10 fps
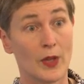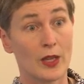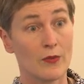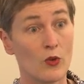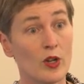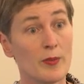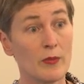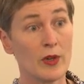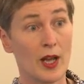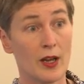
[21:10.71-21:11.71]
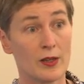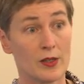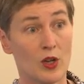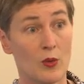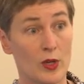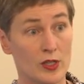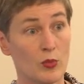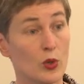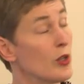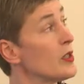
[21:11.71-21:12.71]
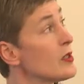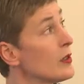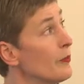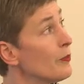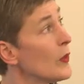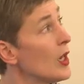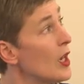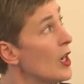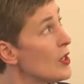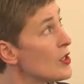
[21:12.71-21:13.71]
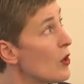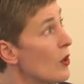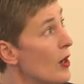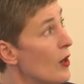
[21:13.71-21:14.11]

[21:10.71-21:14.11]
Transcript: They've already been regarded as type 1s and put on insulin. So